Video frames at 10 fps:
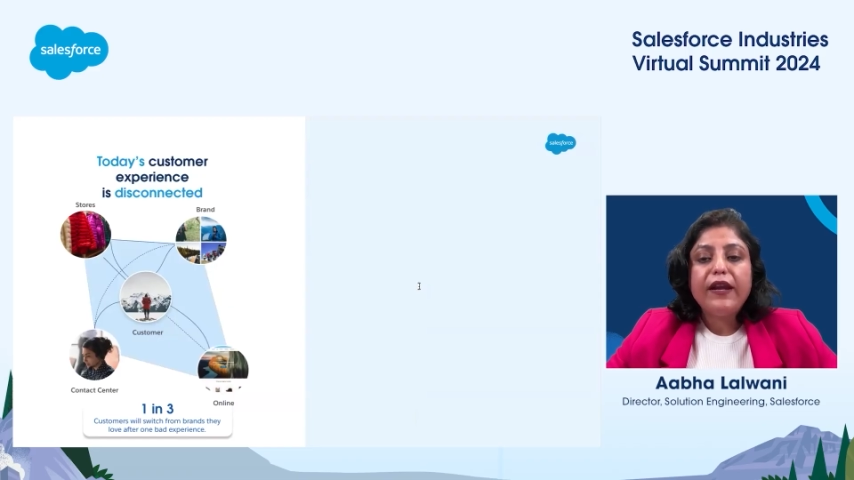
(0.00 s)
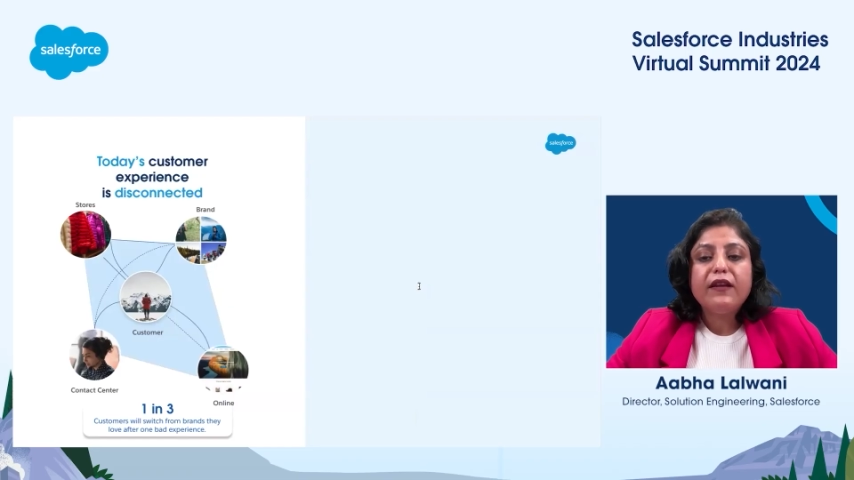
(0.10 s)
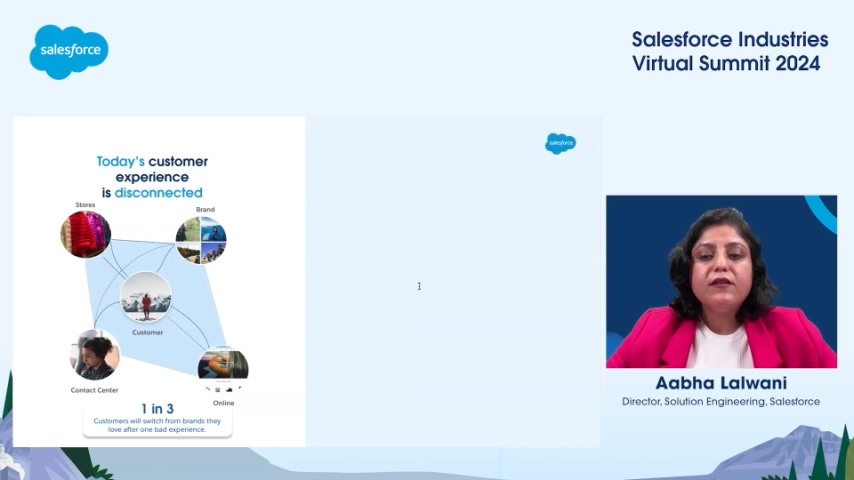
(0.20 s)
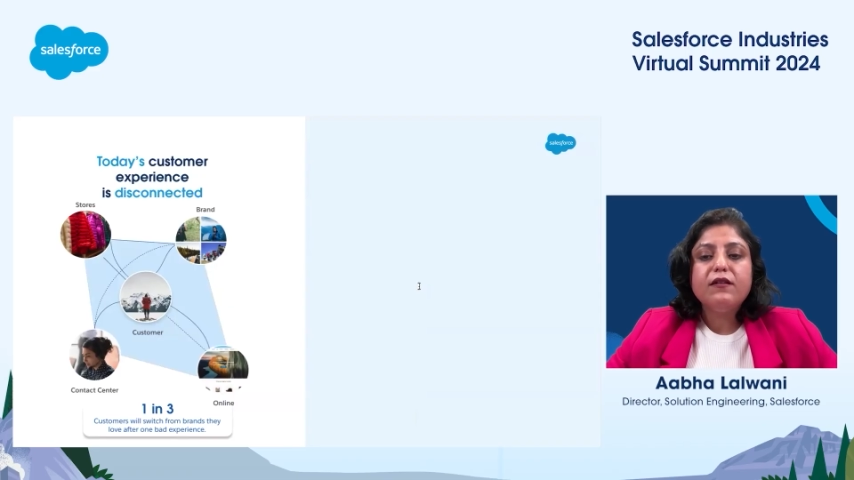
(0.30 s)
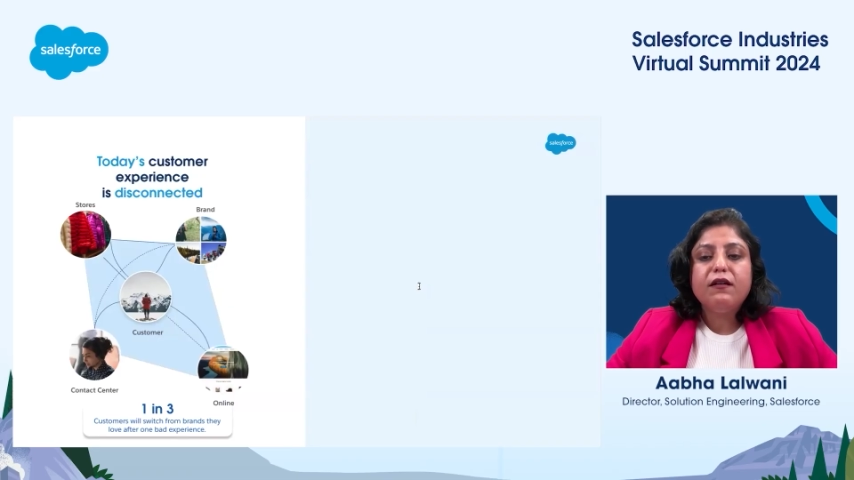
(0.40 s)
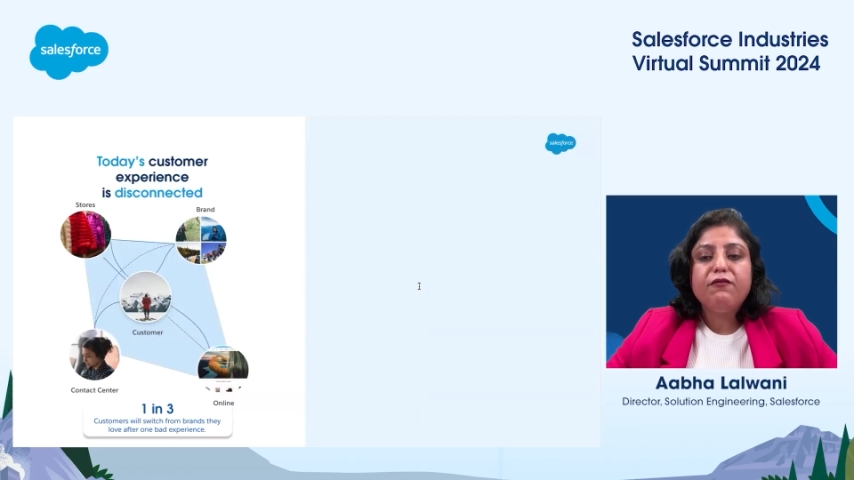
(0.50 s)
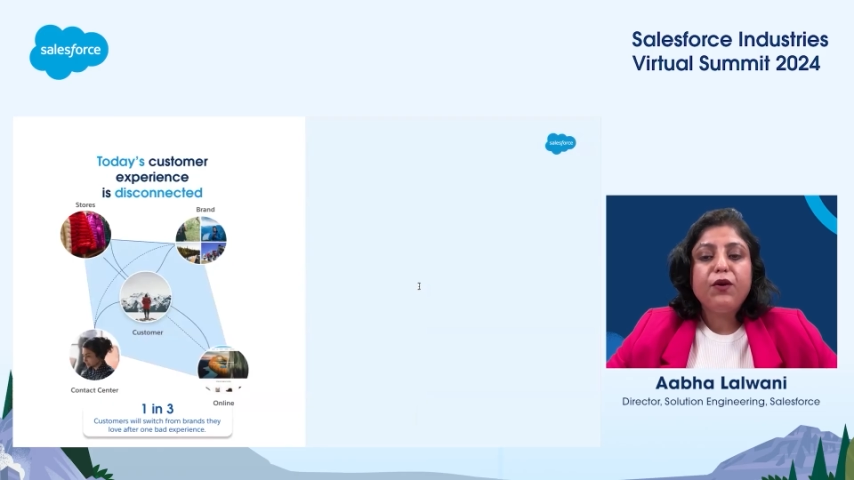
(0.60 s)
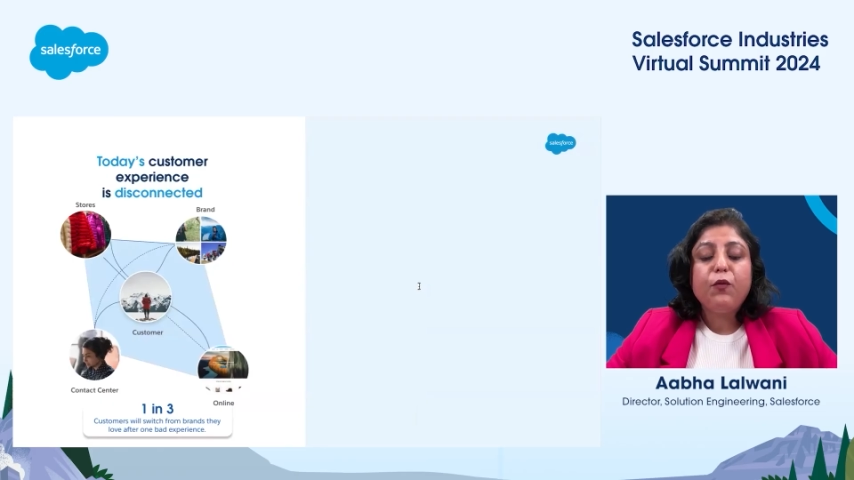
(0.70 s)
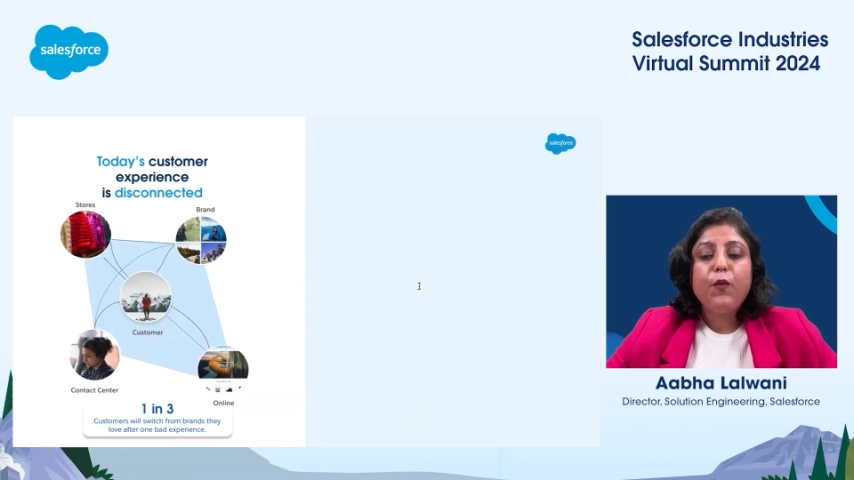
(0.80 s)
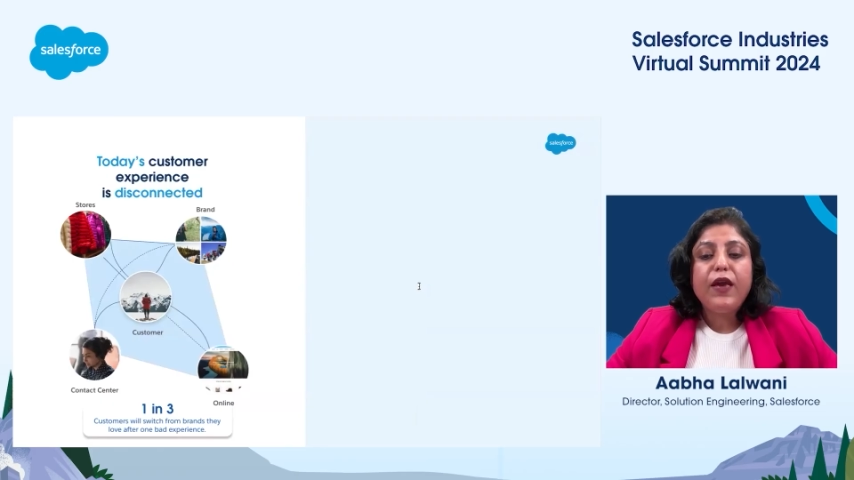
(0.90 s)
wait
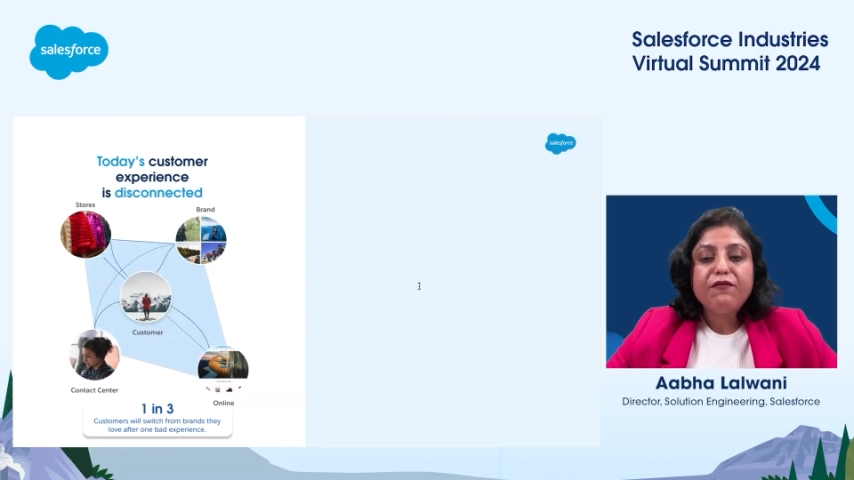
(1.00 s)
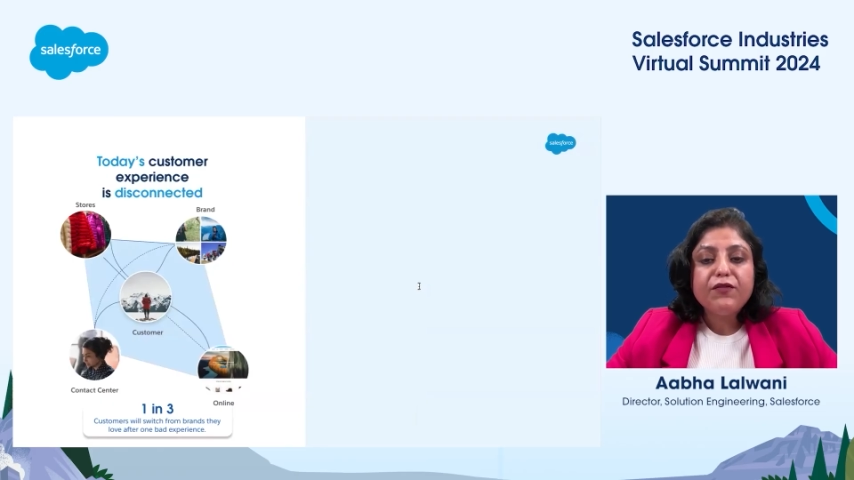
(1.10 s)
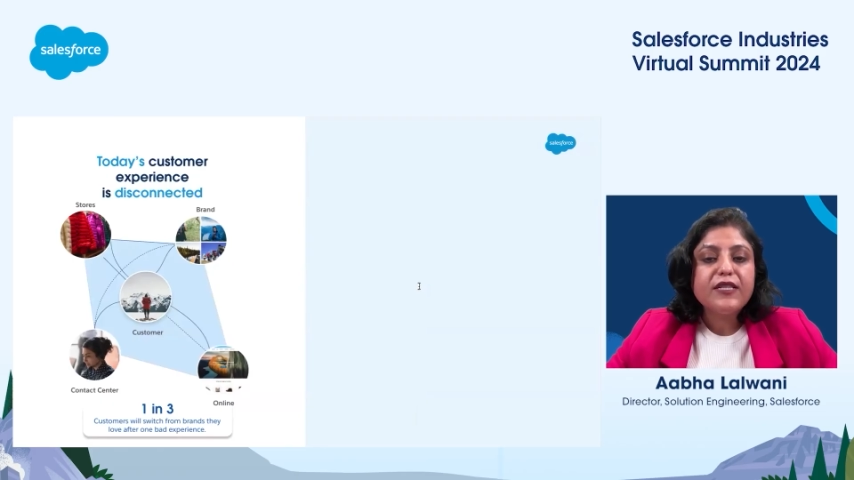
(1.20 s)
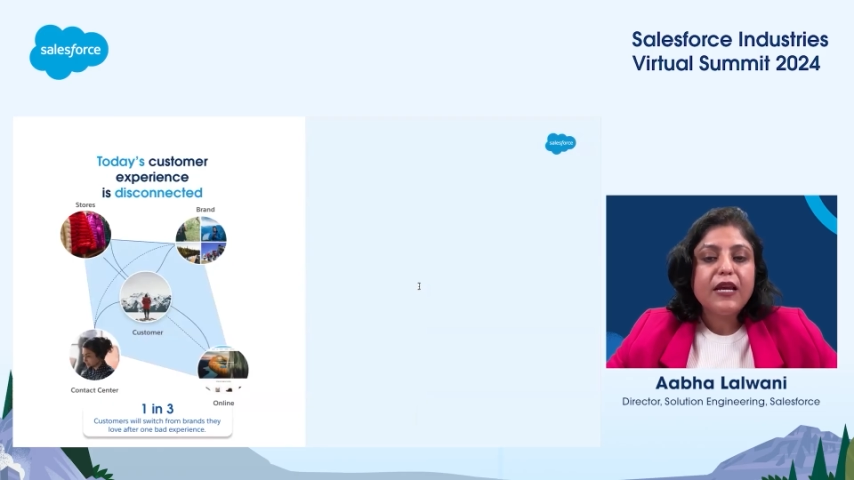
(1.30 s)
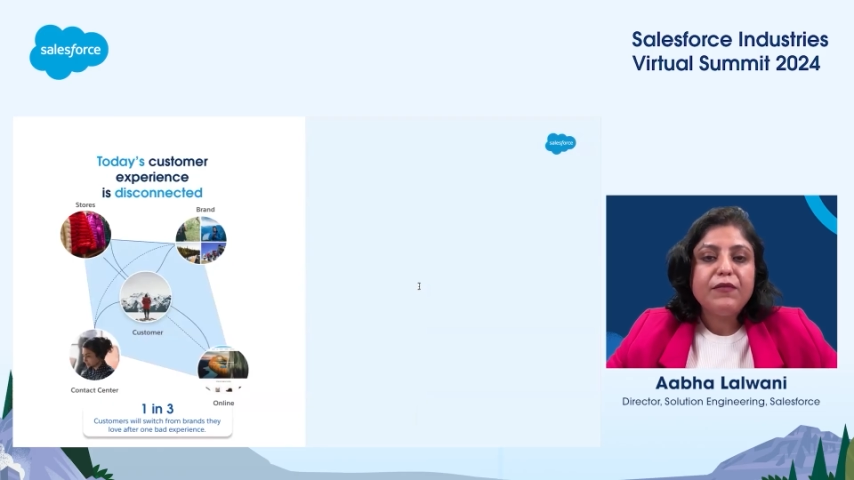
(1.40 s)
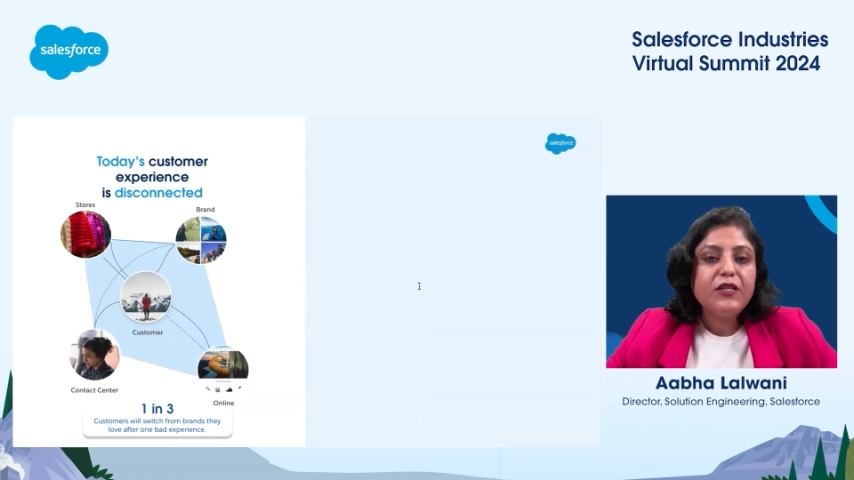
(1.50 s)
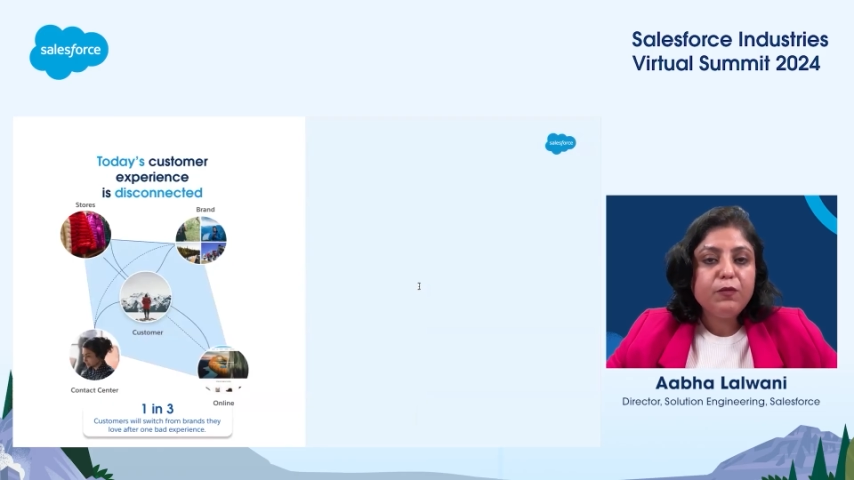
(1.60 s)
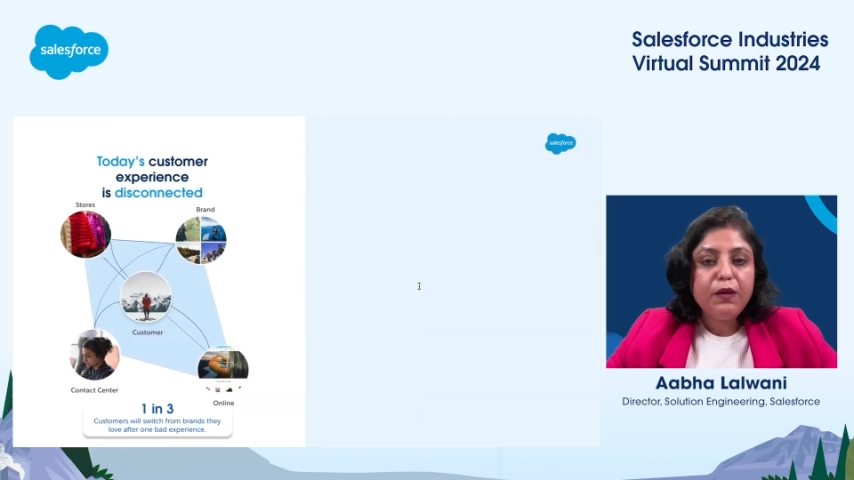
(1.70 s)
for a week for segments